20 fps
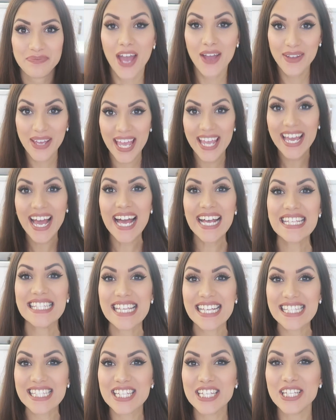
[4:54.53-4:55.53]
Okay guys,
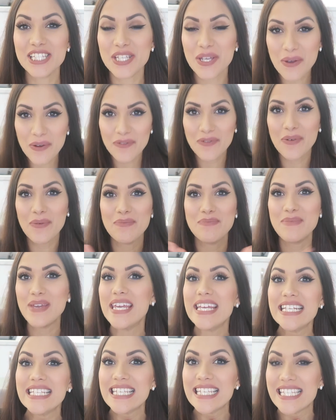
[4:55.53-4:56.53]
that's gonna do it from
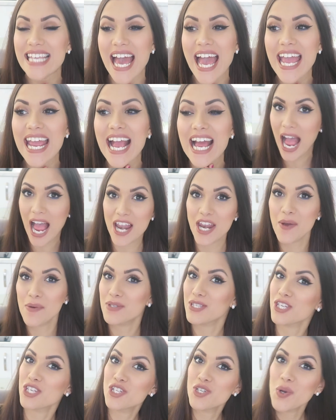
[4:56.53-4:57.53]
me today. I know it
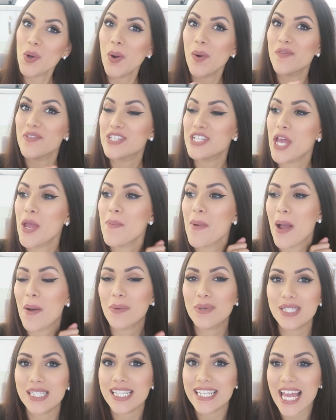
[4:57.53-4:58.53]
was a short video, but
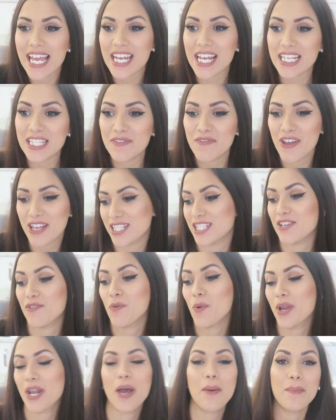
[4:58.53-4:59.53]
I wanted to get a nice
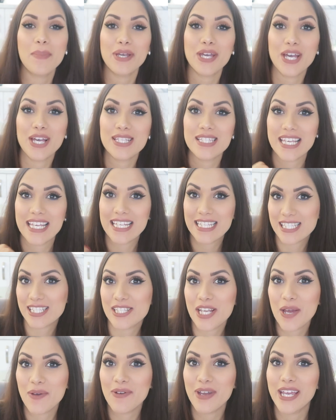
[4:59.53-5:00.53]
festive one up because it's
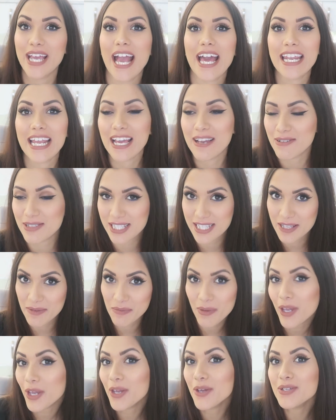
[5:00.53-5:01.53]
snowing and I was in the
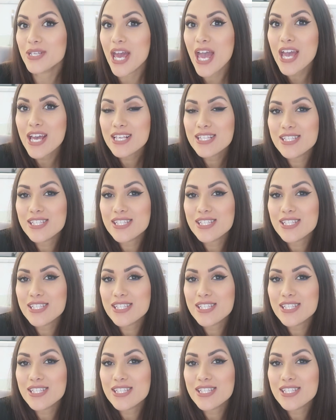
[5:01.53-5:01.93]
mood.